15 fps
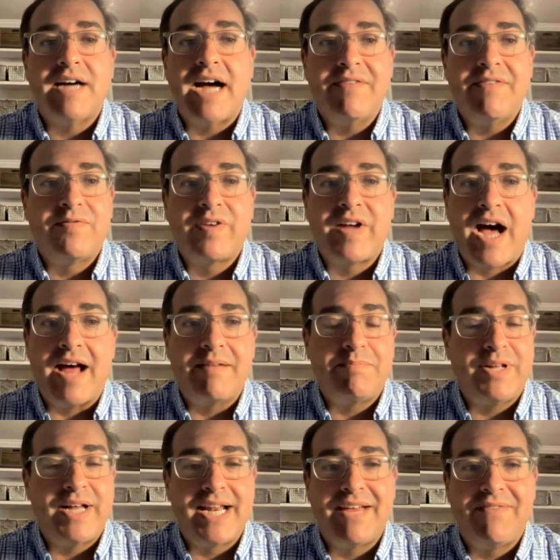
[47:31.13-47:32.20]
I've gotten
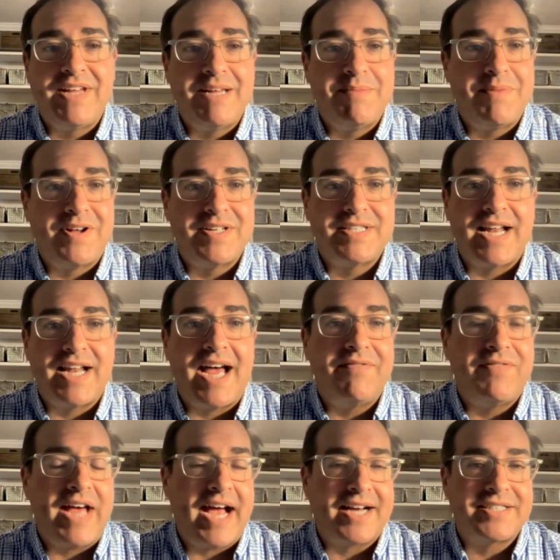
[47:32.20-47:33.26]
plenty of emails that
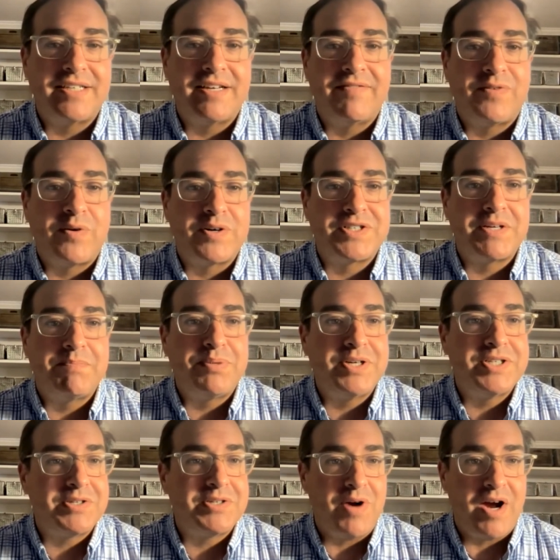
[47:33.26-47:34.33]
I've actually unfortunately
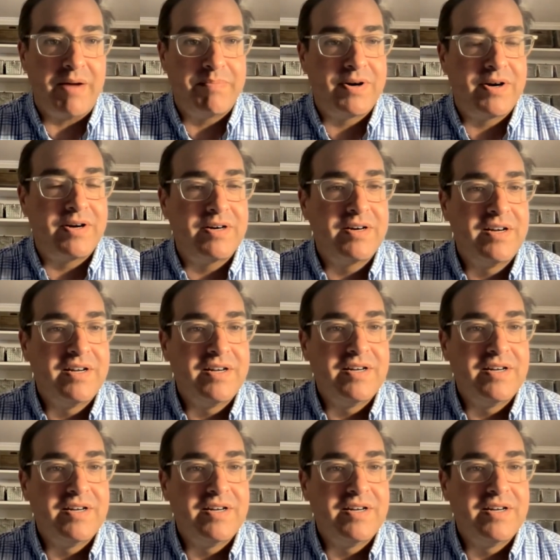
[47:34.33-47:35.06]
put to rubber.